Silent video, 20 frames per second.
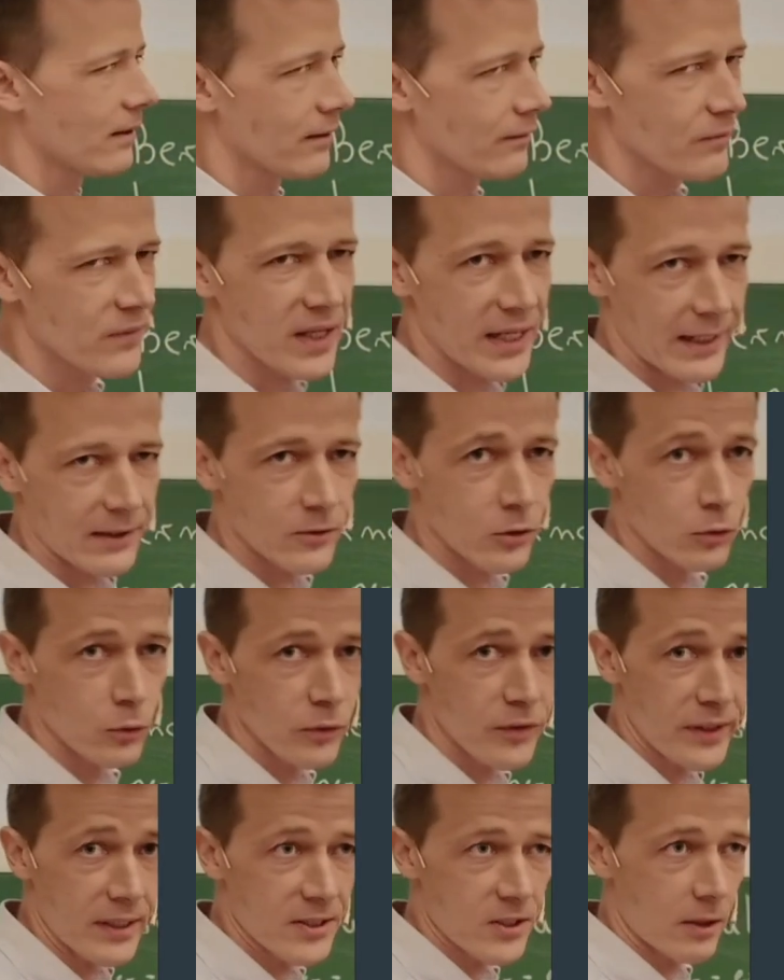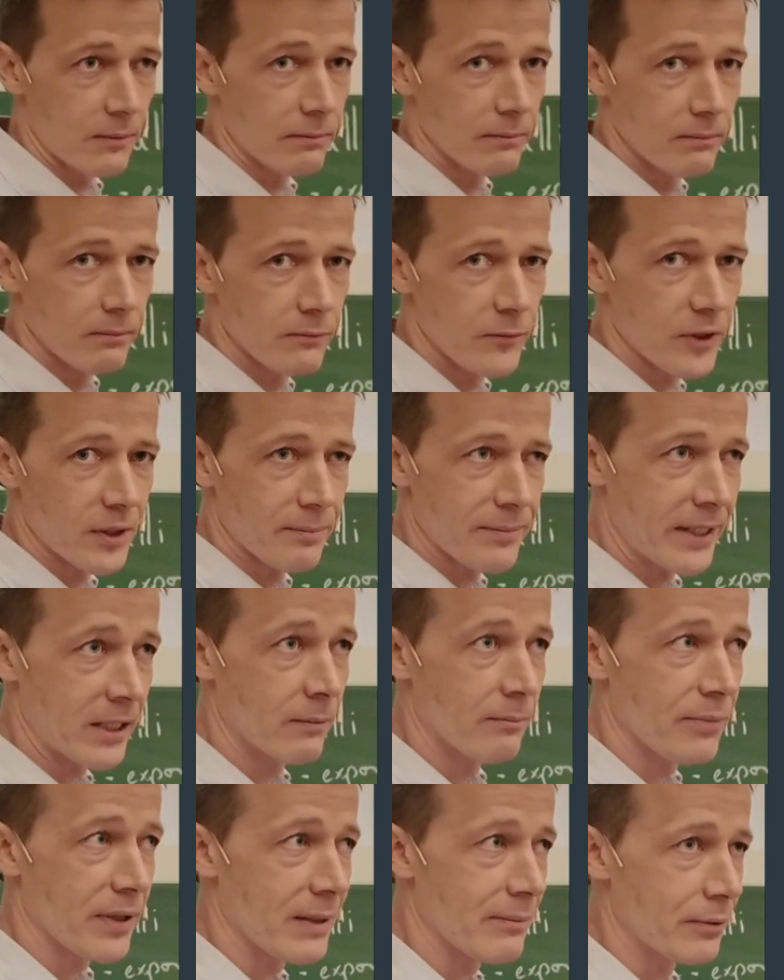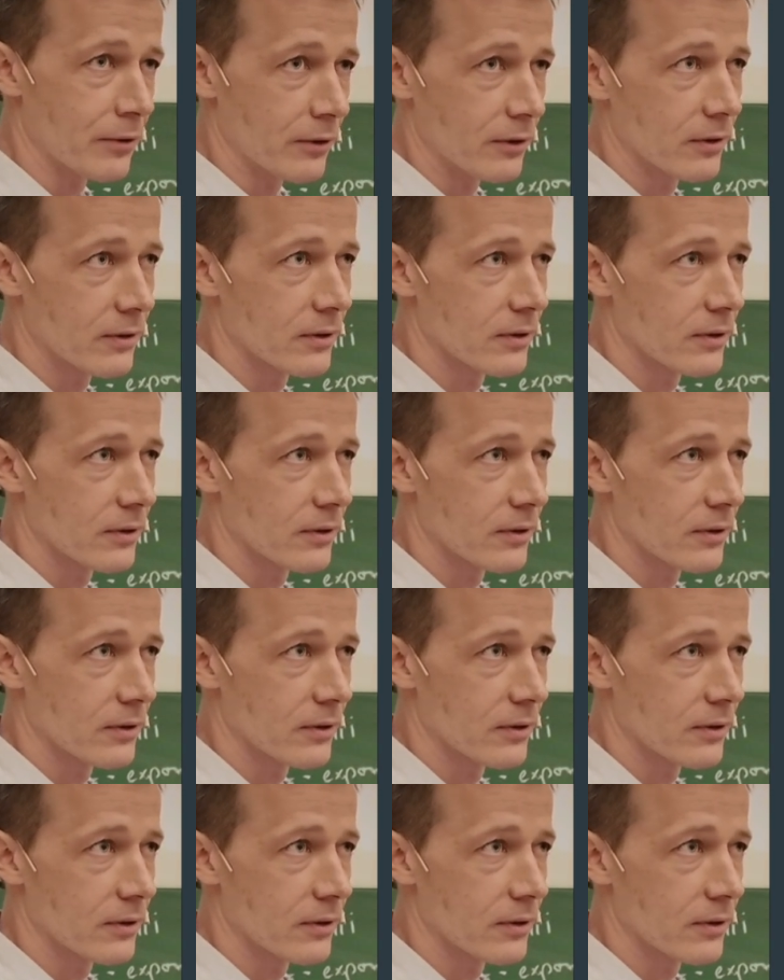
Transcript: they had to do things with a pen on paper,